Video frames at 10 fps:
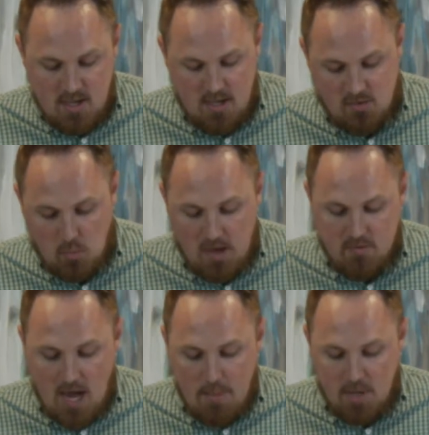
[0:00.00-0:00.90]
is that we have
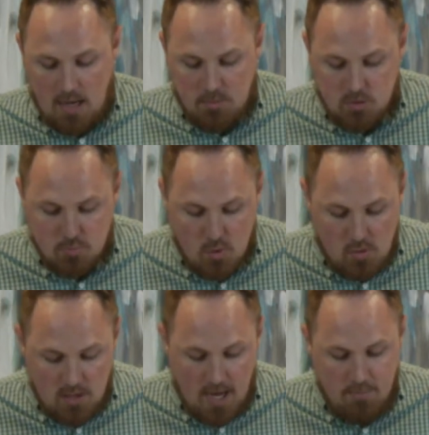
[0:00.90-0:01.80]
not been able to
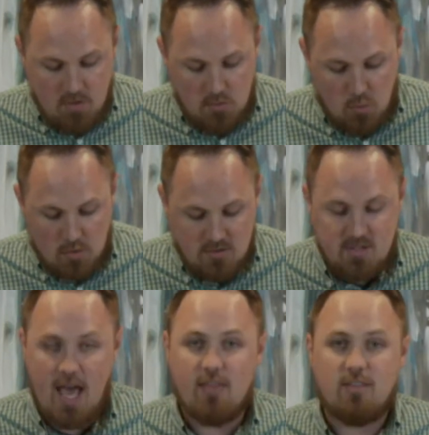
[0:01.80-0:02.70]
proclaim the Lord's
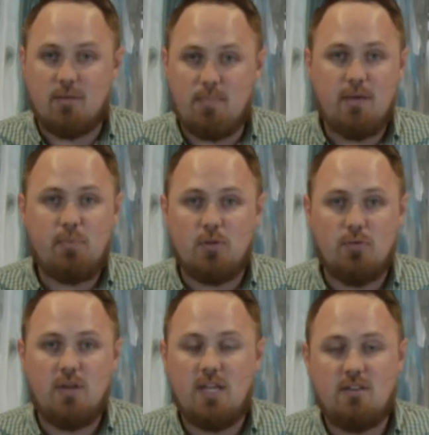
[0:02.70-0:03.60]
death to people who
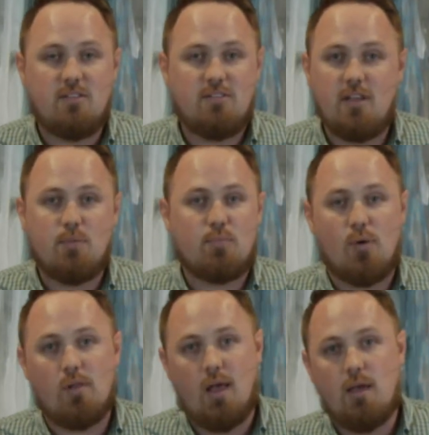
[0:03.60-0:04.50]
need to see it
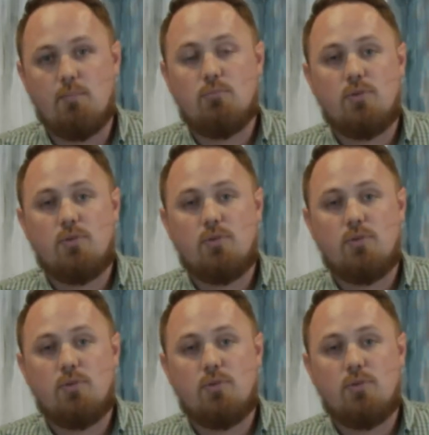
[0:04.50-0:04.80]
proclaimed.